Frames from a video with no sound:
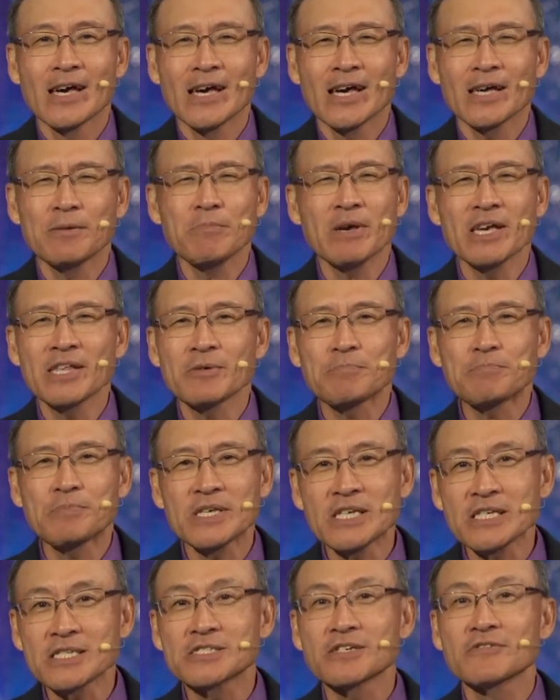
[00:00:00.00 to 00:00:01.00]
And may the
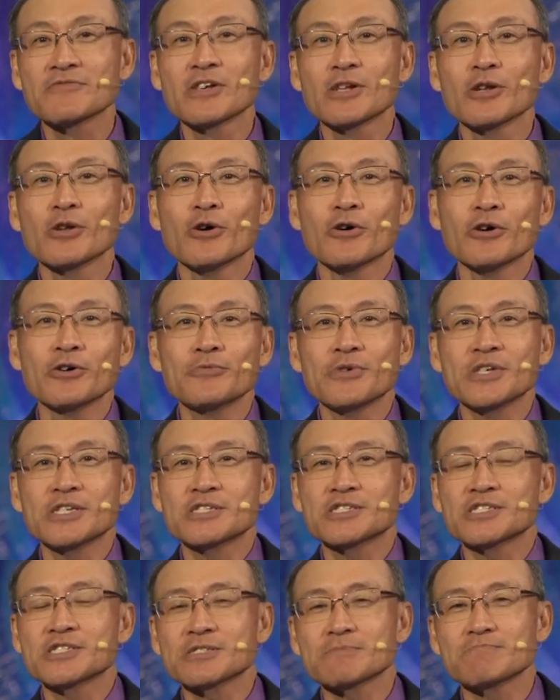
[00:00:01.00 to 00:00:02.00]
peace of the Lord,
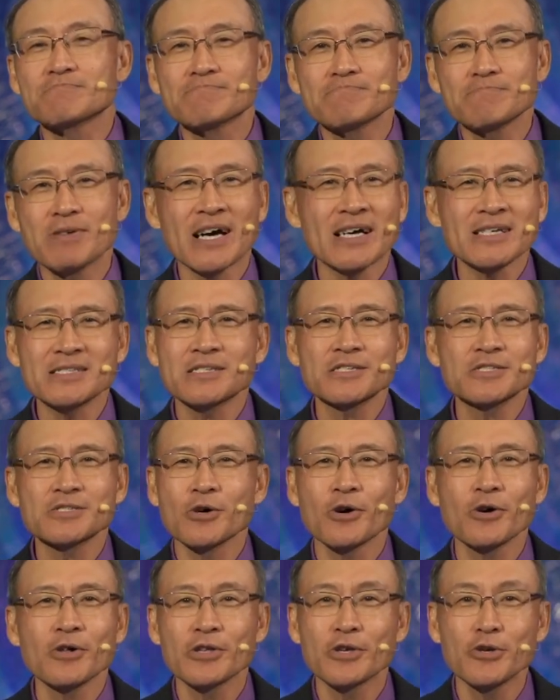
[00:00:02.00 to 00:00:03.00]
which passes
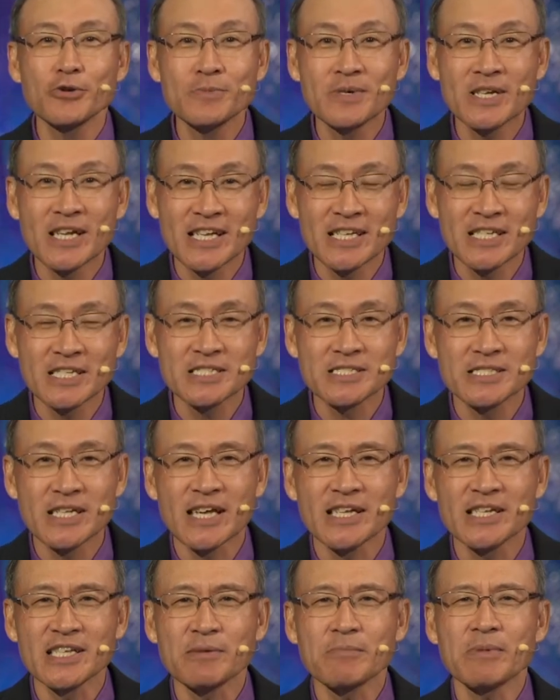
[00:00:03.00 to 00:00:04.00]
all human
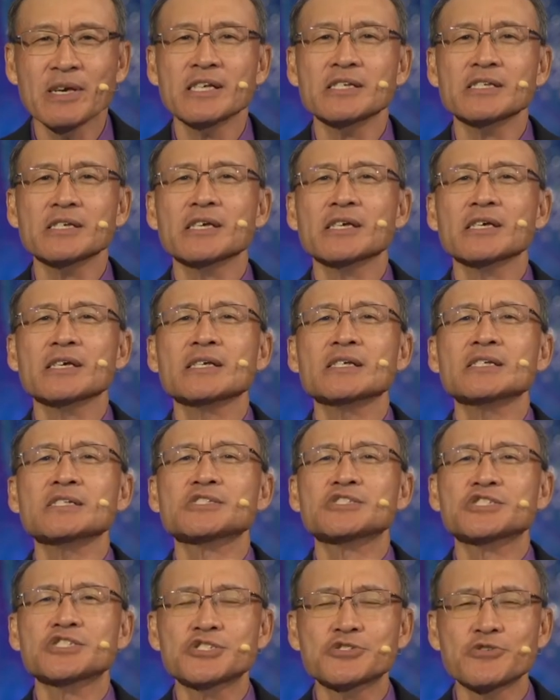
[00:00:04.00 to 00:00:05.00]
understanding, may it
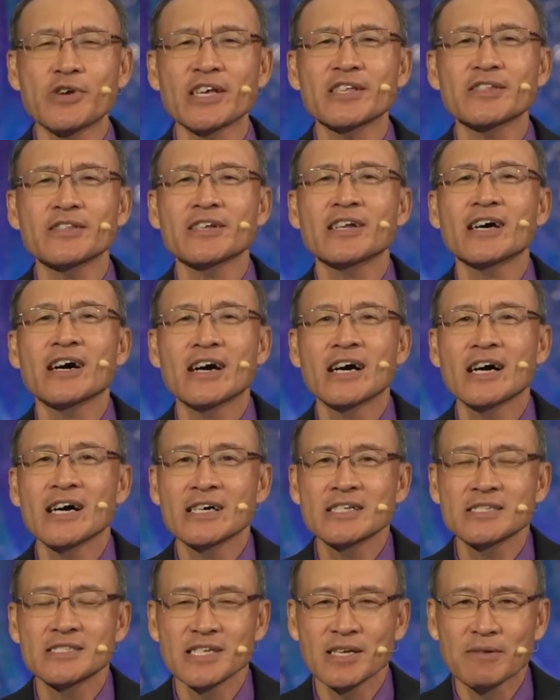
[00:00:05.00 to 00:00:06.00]
strengthen our
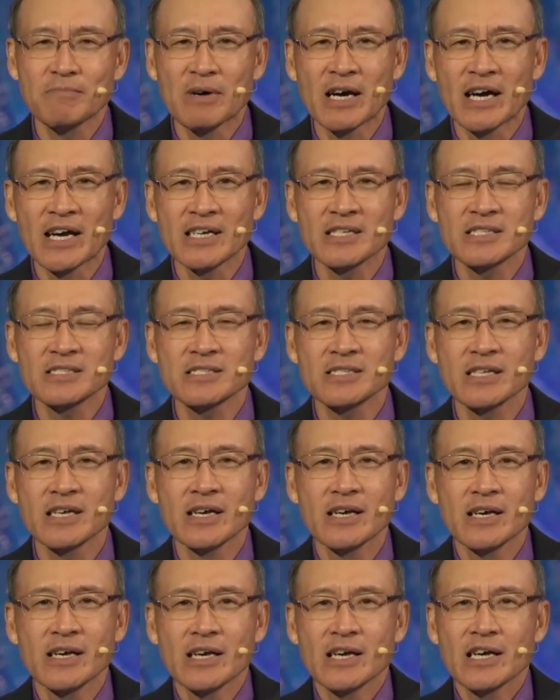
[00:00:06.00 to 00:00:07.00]
hearts and minds
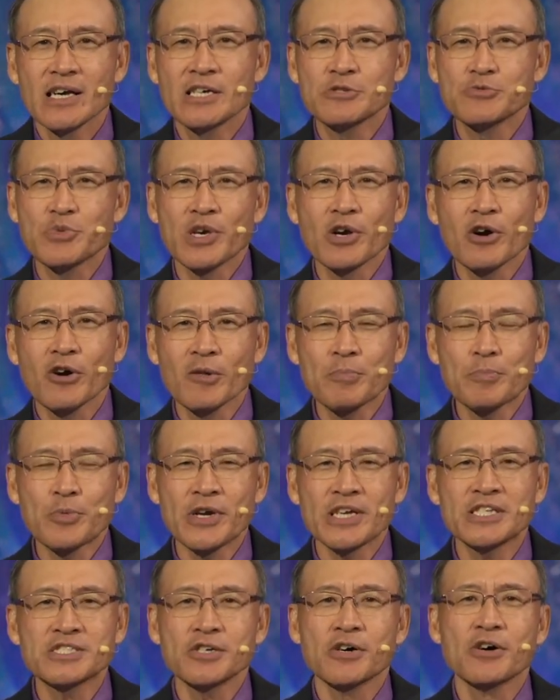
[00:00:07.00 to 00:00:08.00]
as we all
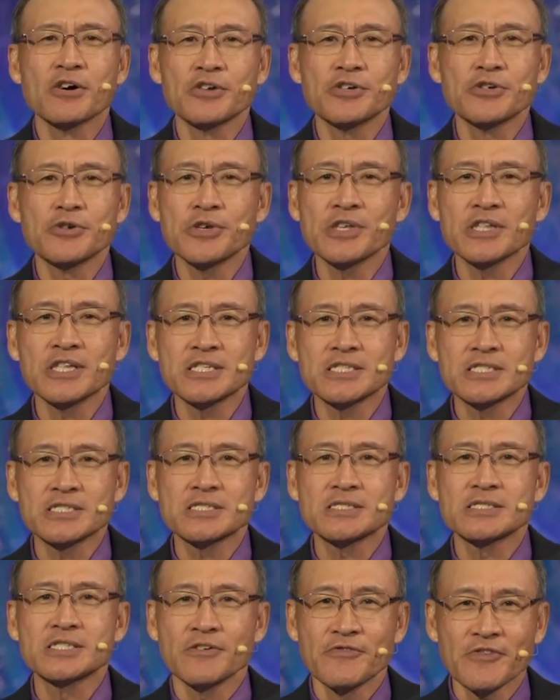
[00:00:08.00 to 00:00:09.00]
press on during
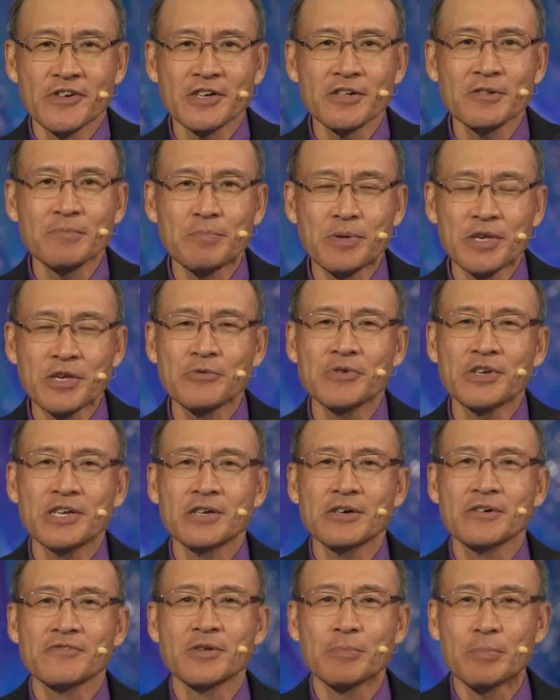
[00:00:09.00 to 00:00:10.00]
this difficult period
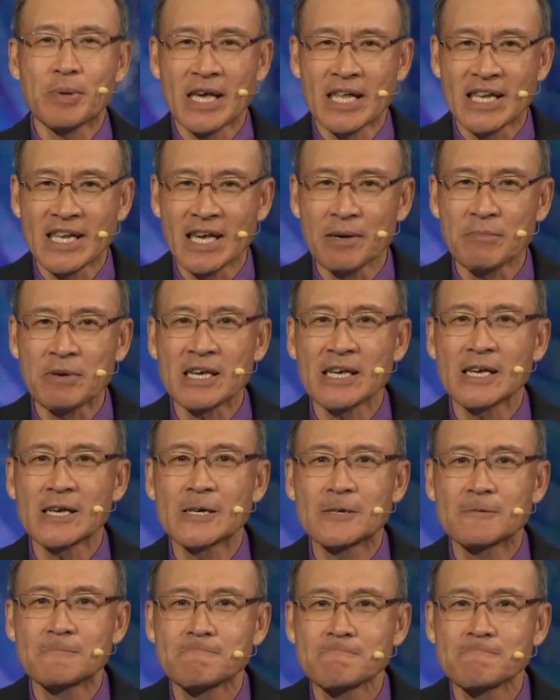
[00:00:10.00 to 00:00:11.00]
of the pandemic.